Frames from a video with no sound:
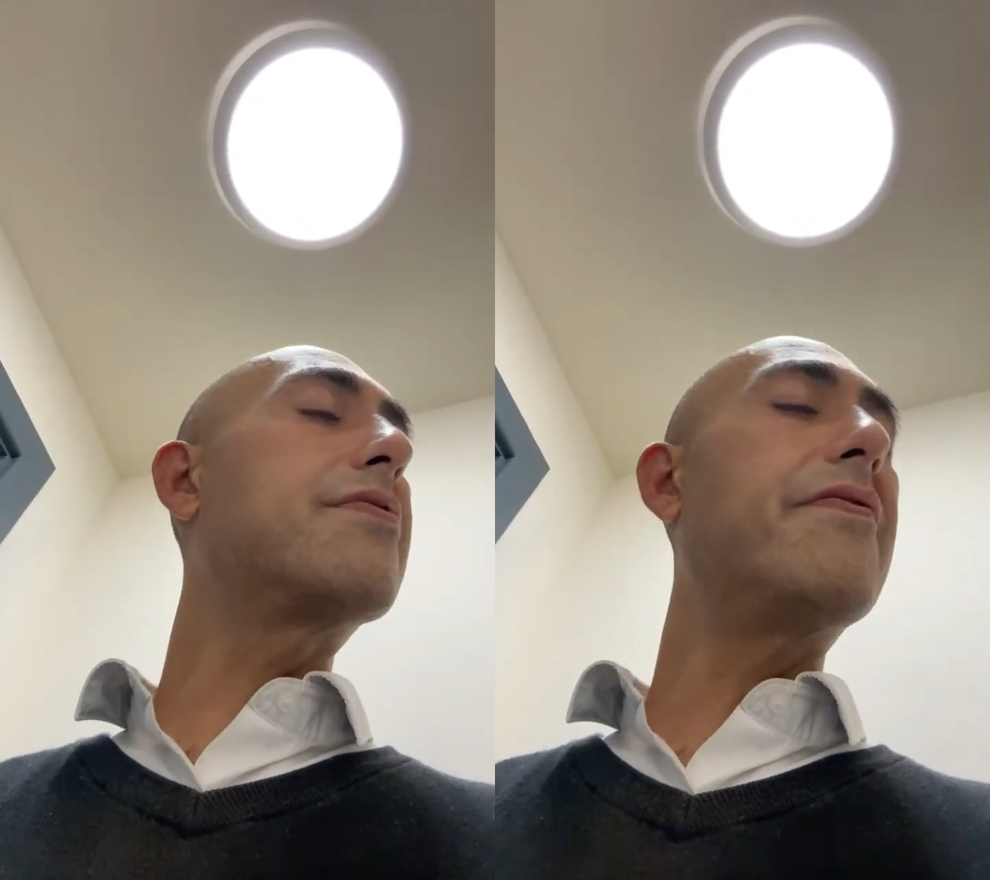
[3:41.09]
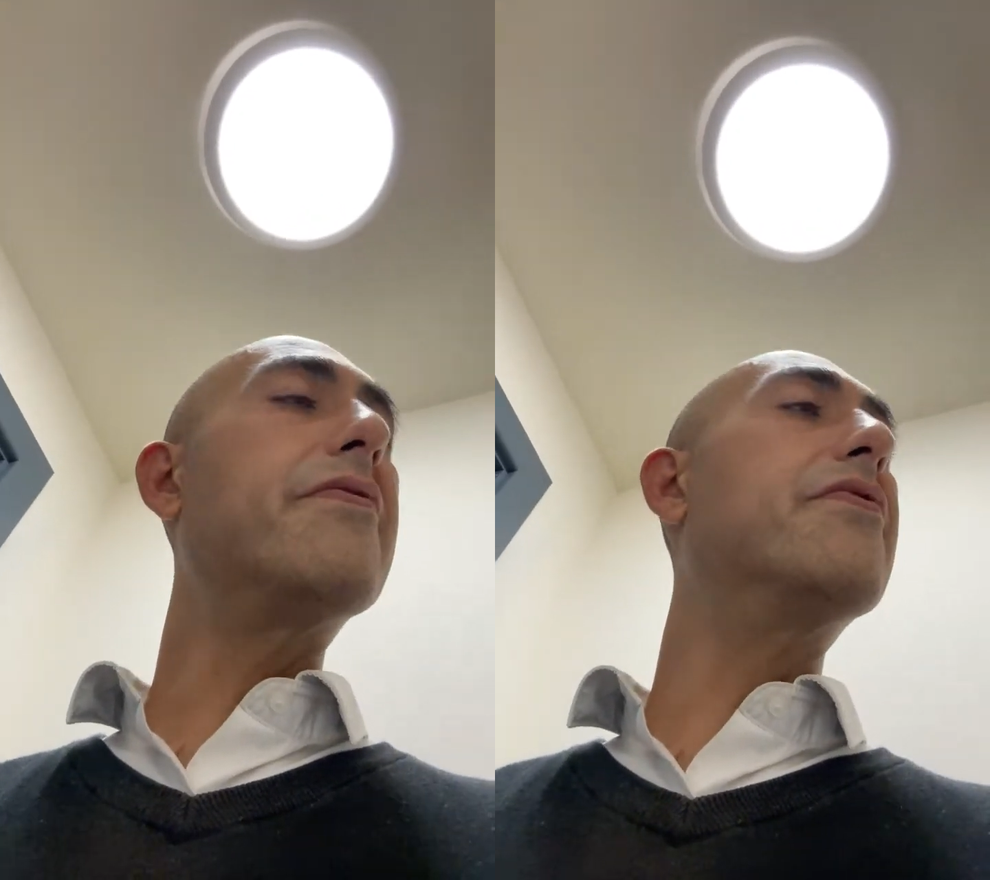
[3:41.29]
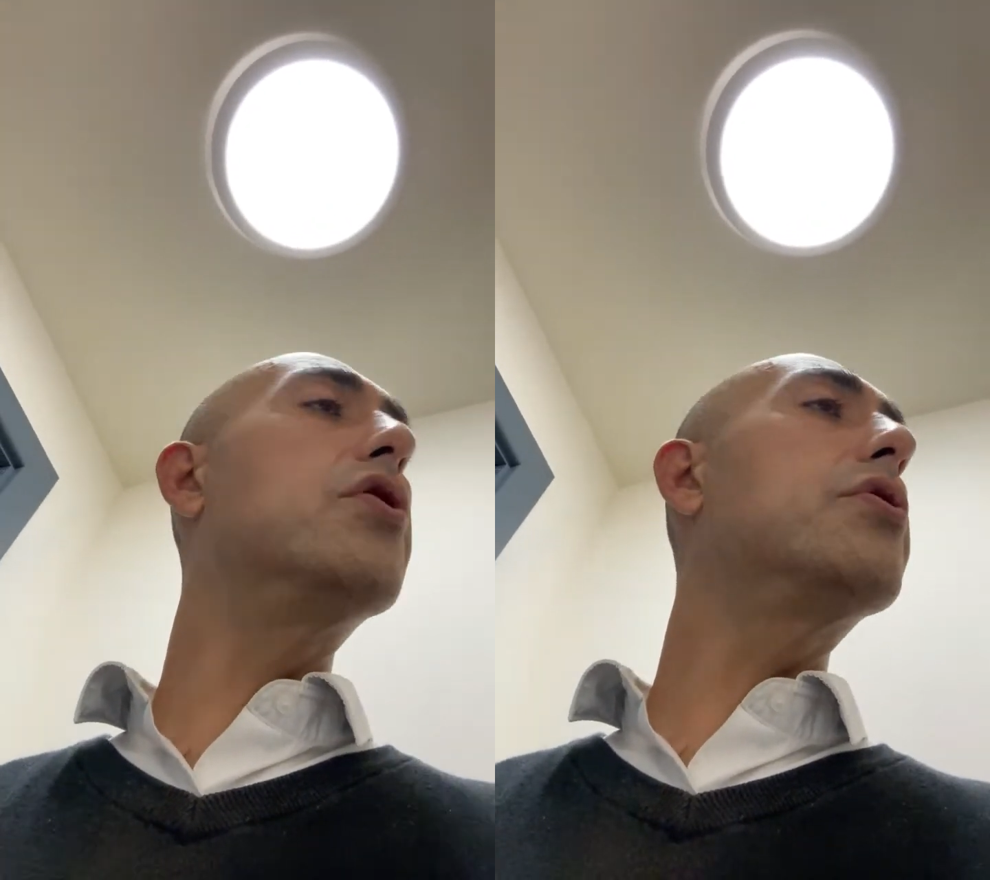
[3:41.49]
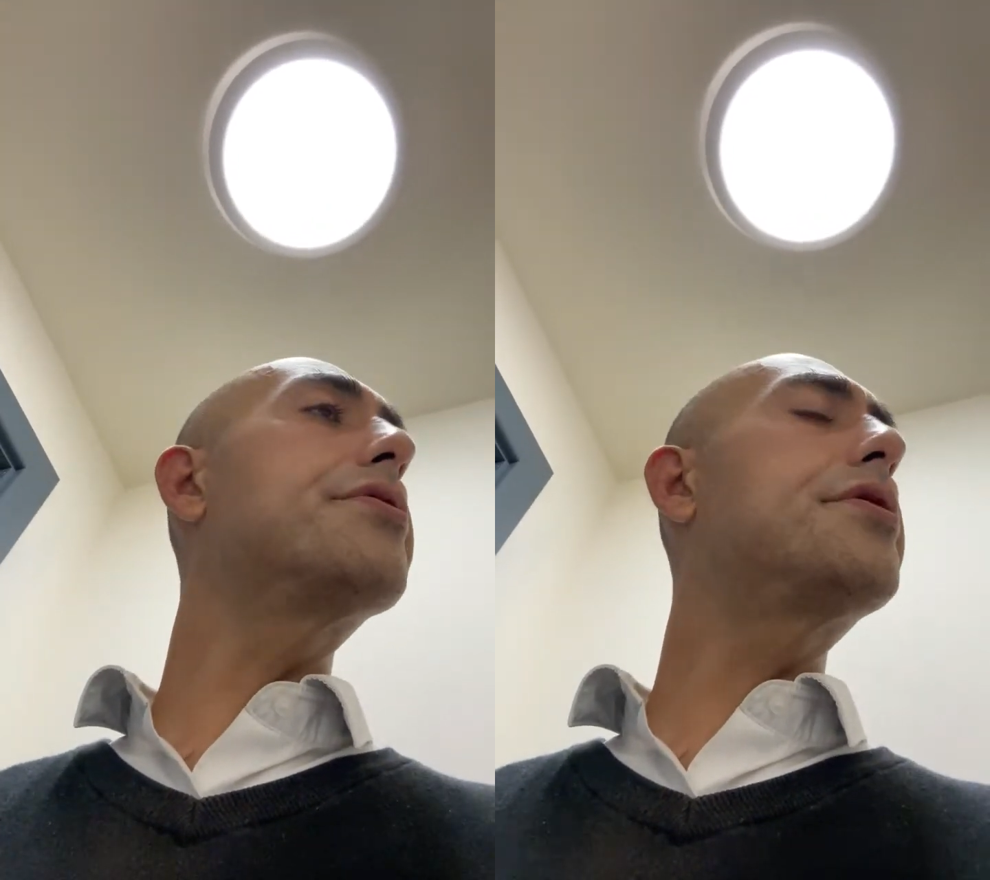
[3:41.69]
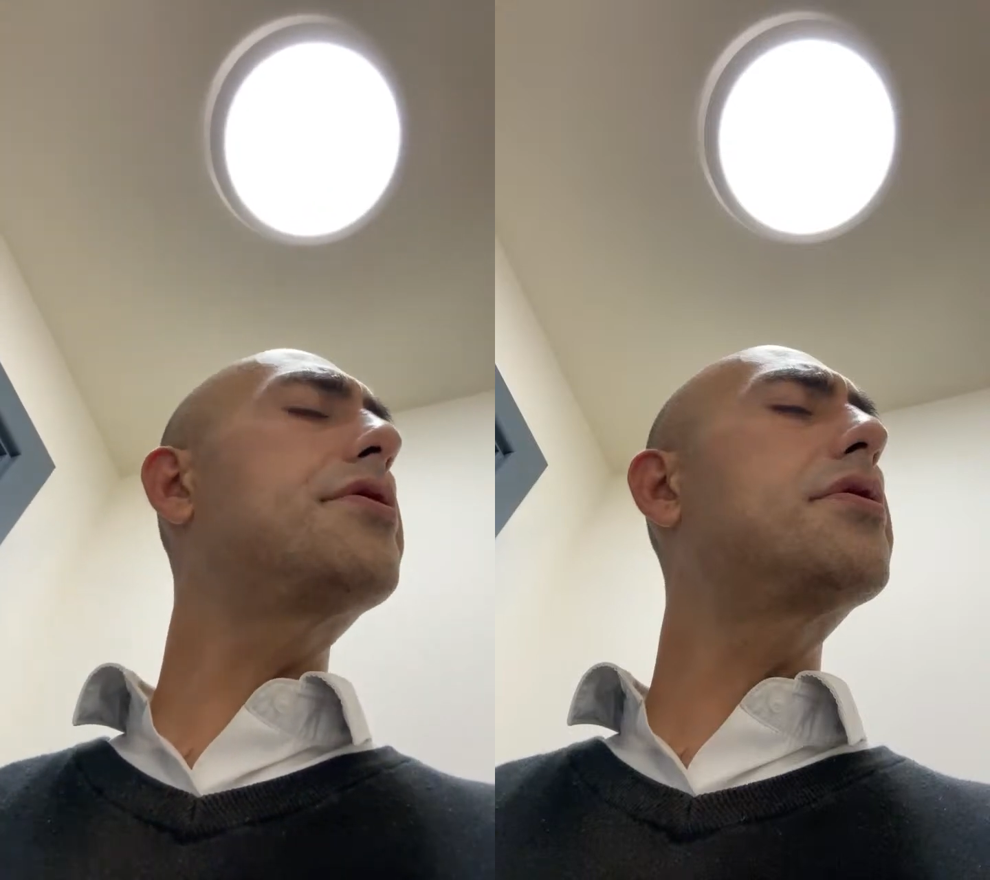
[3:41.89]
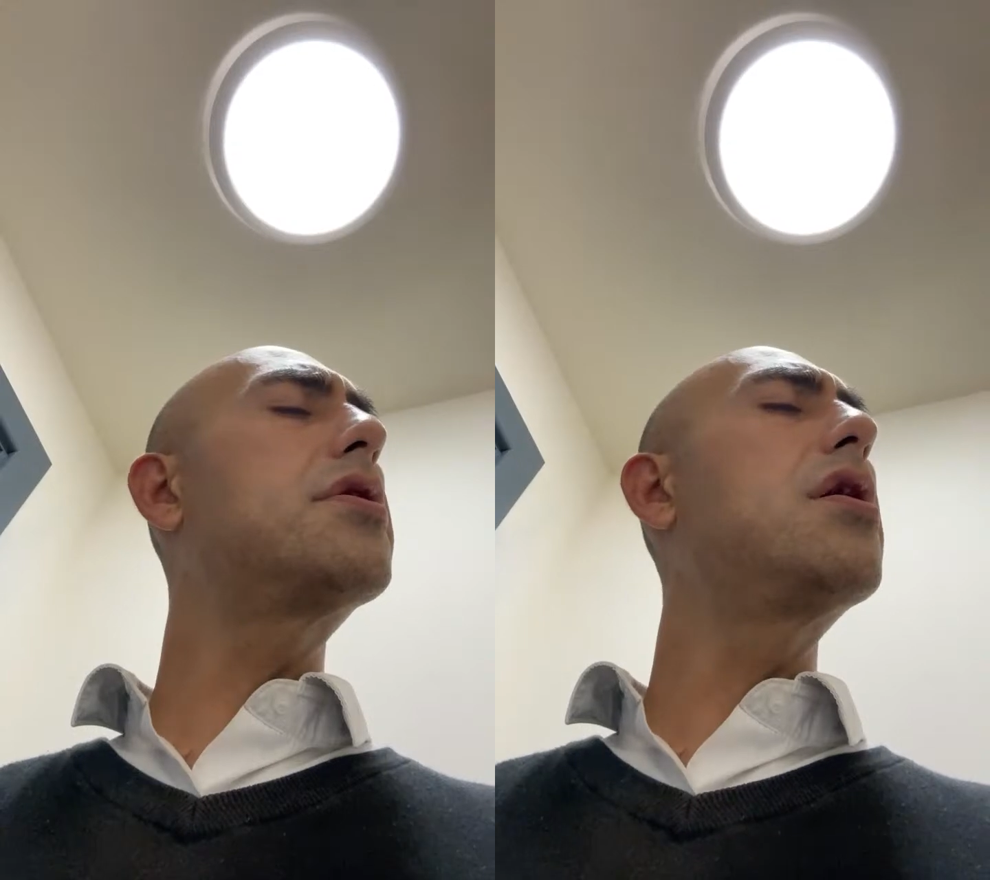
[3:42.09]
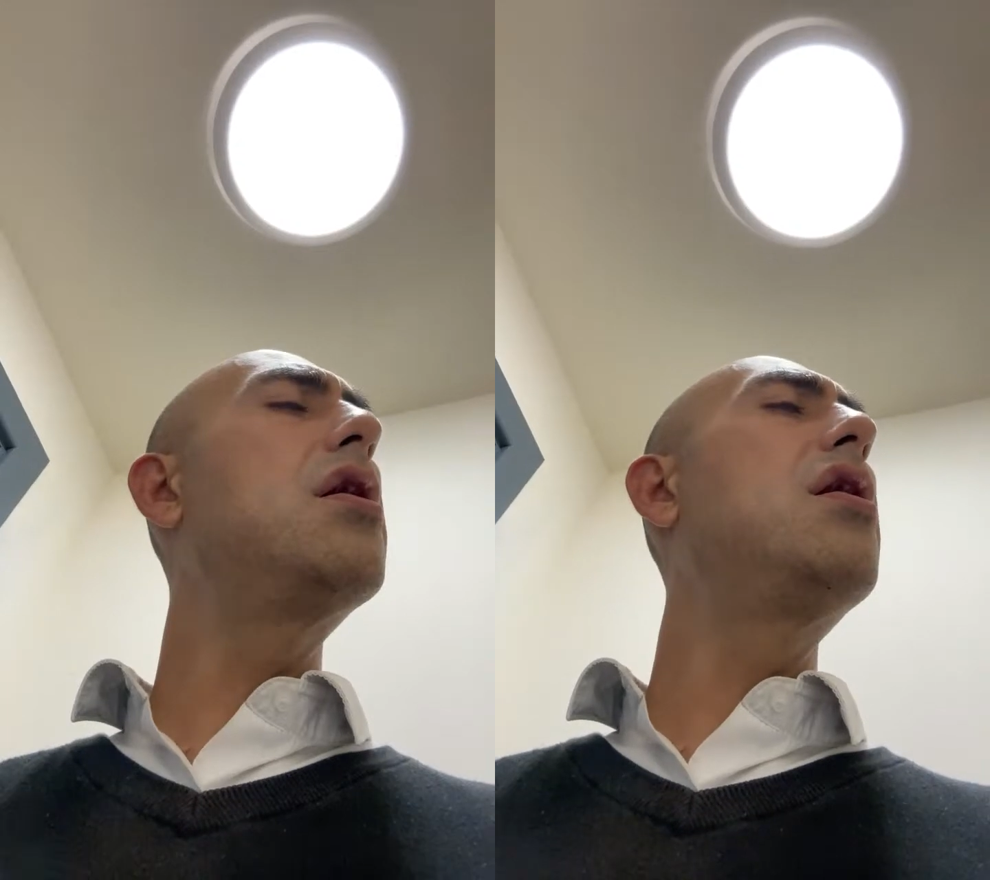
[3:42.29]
for votes.